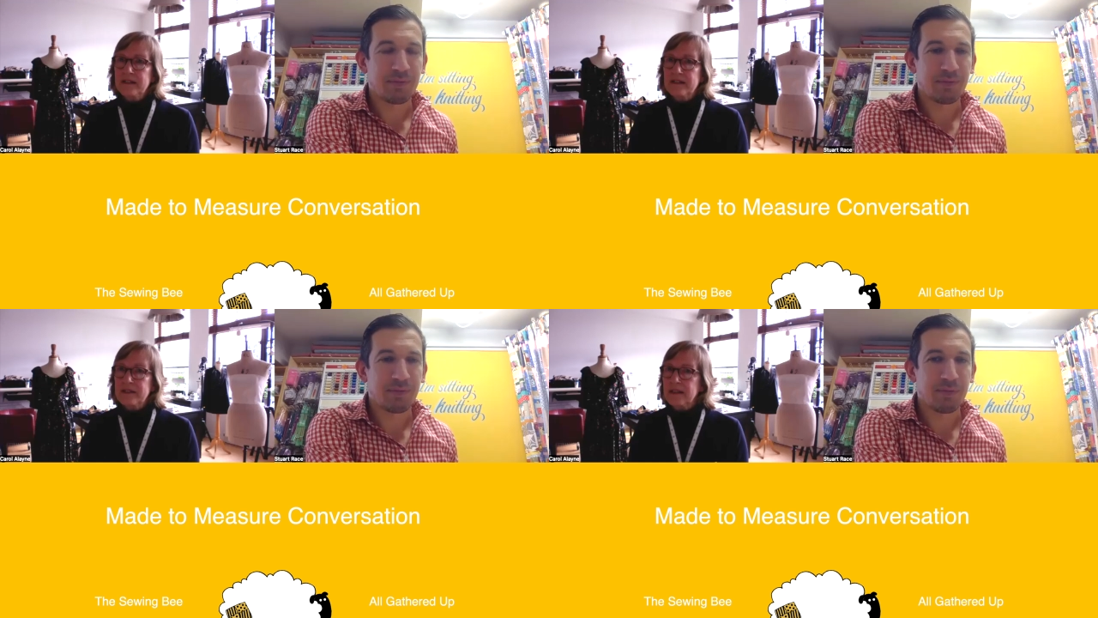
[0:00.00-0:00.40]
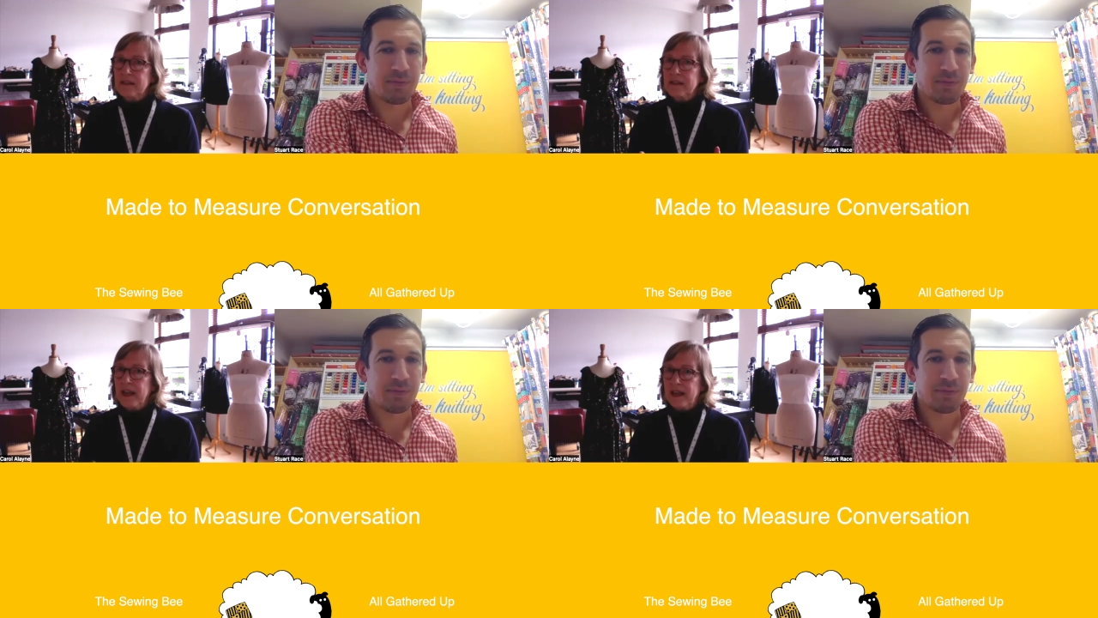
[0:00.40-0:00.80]
Speaker 1: sing
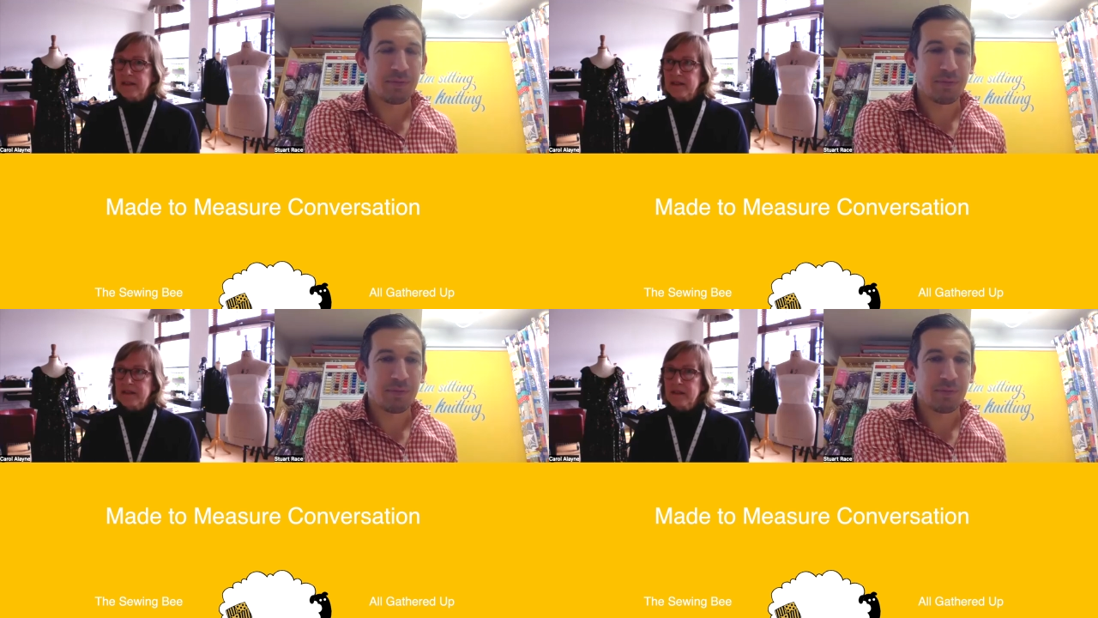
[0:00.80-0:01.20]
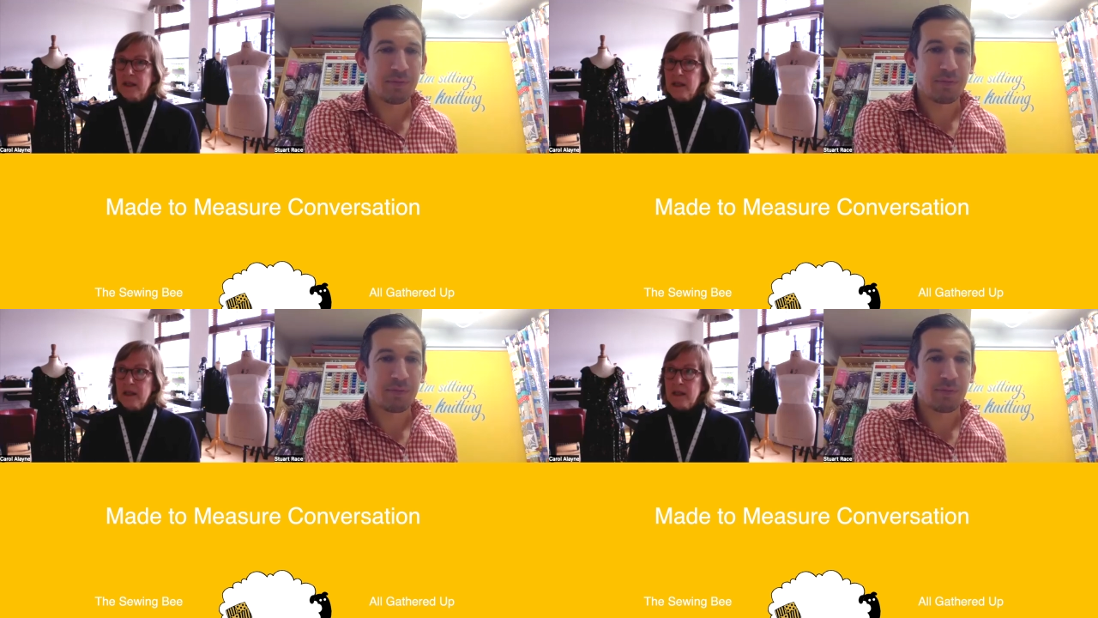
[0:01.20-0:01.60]
and dance
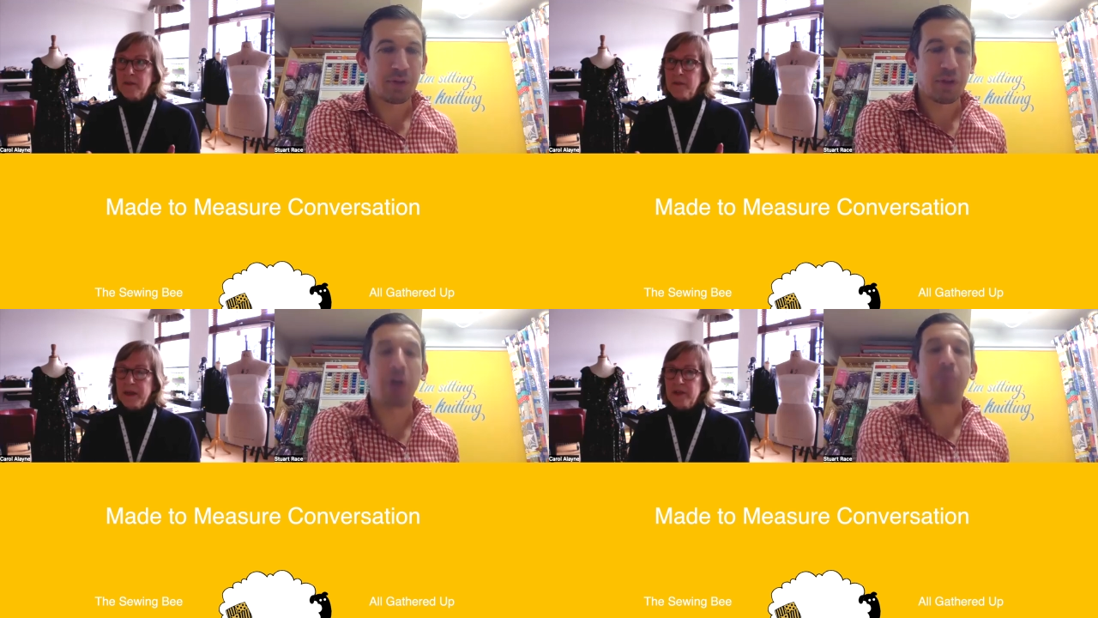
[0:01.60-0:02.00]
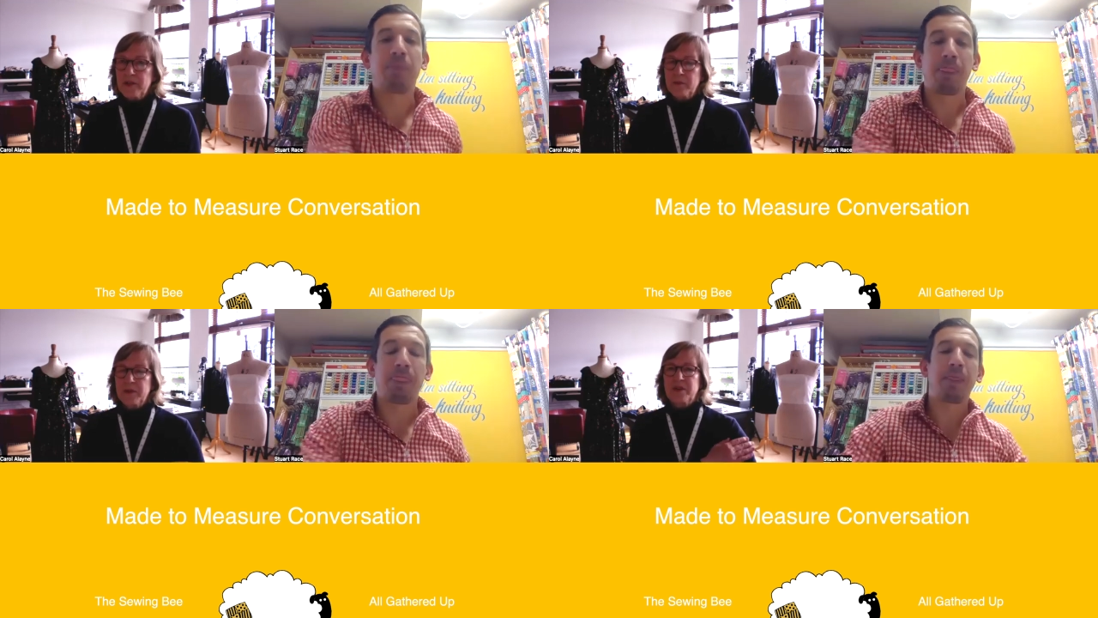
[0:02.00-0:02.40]
the
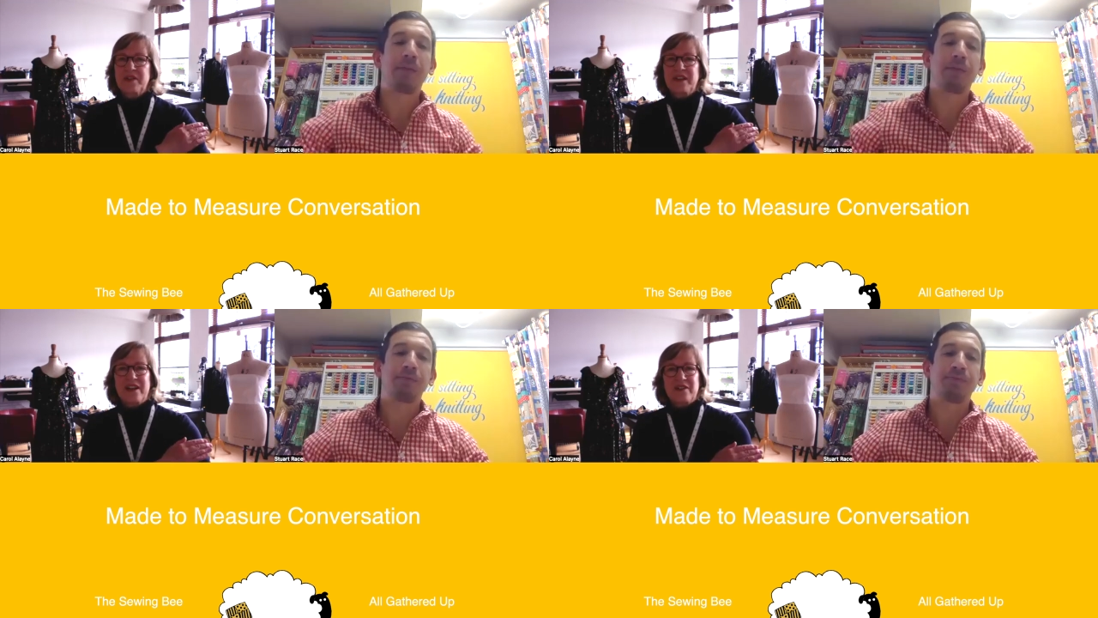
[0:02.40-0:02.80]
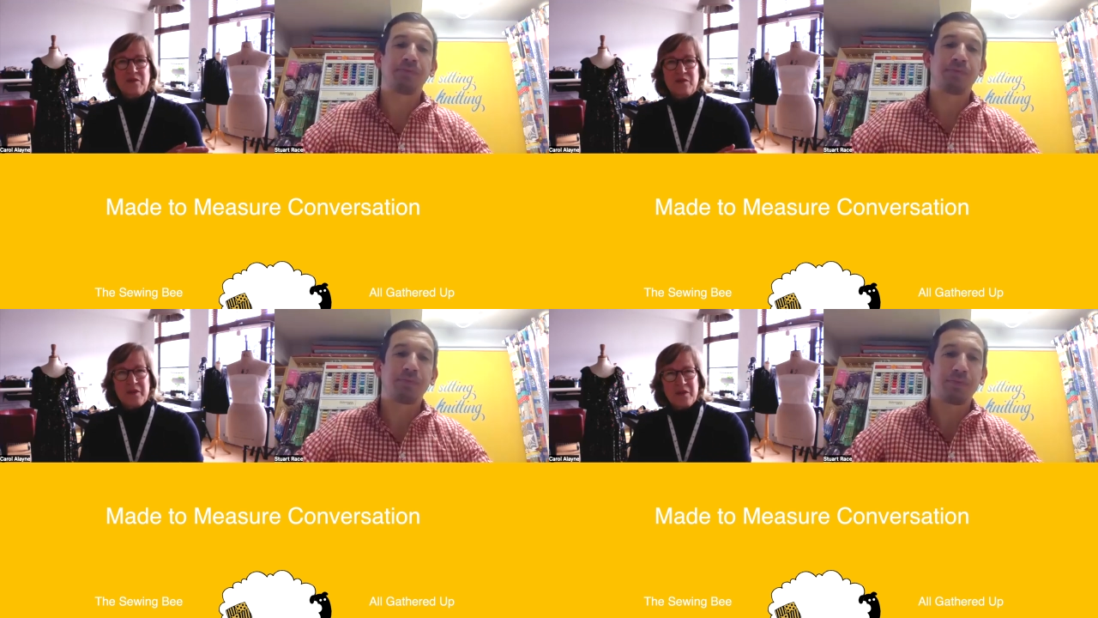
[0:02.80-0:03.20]
picture no. because it has a
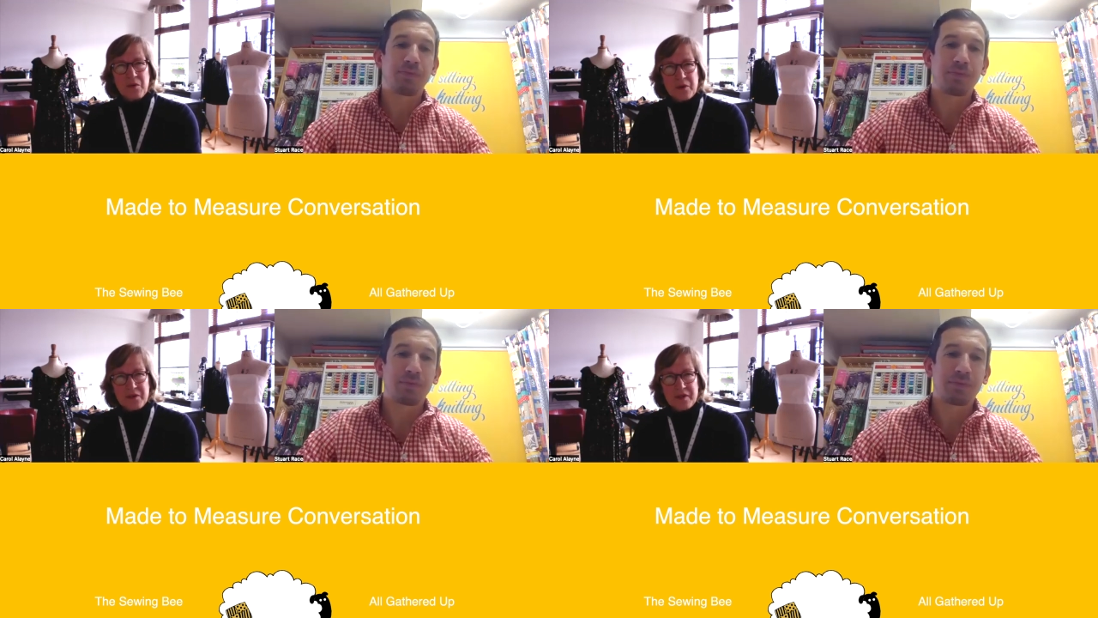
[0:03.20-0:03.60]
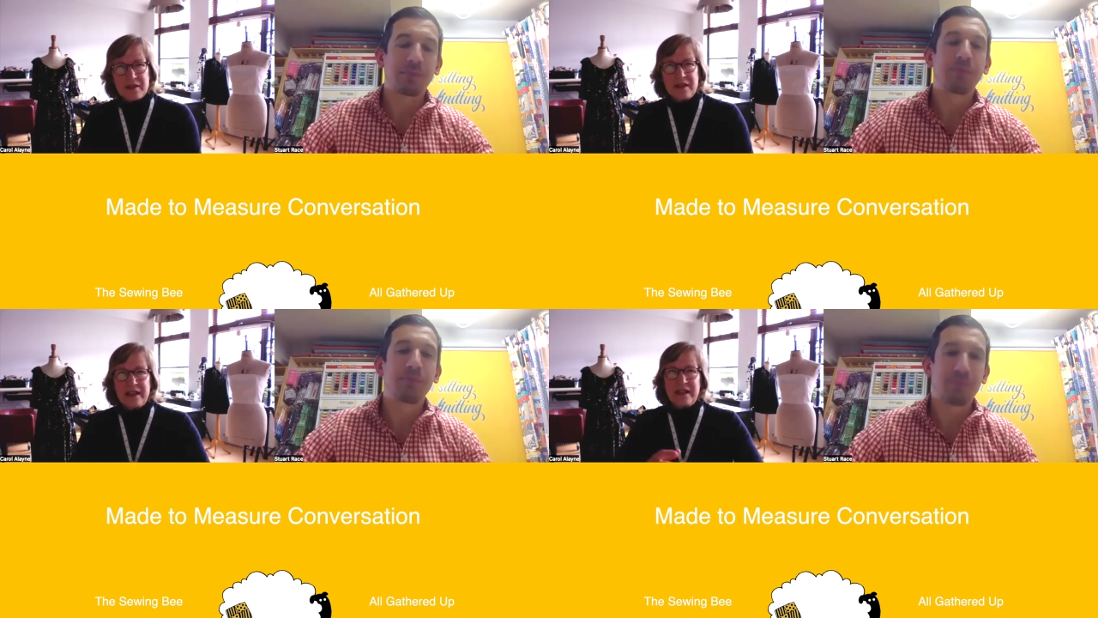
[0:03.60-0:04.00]
three quarter
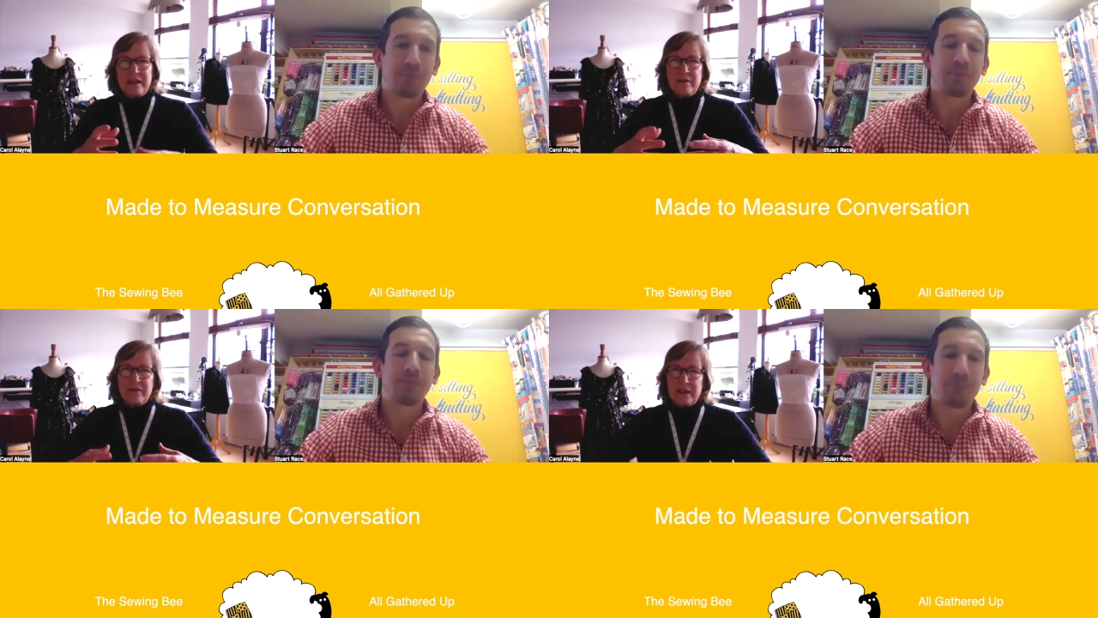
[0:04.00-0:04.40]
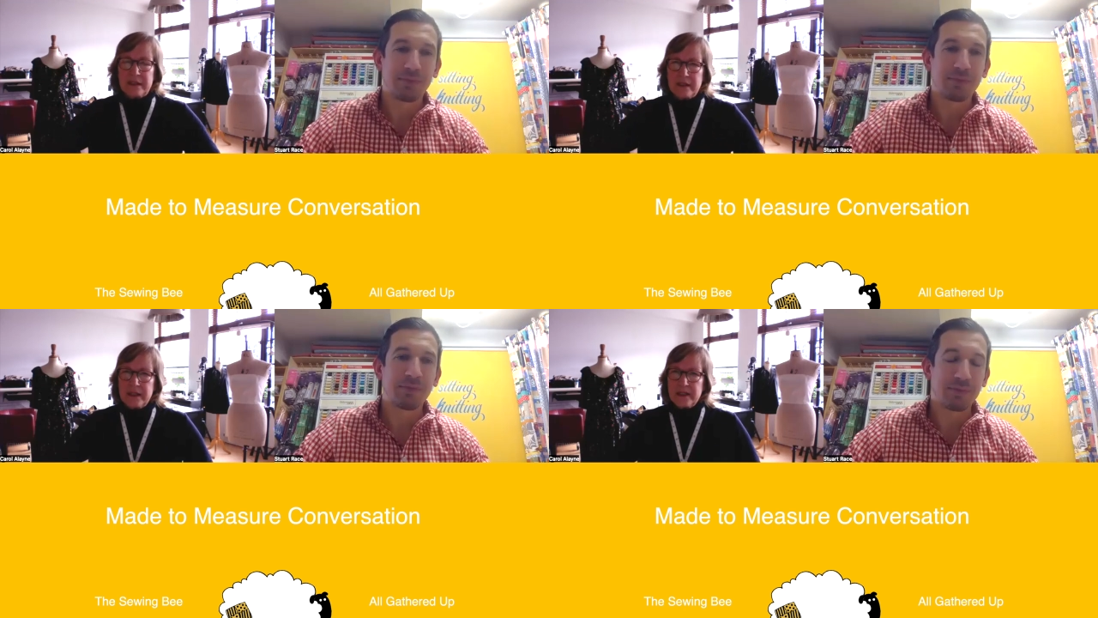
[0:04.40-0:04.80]
sleeve and it, it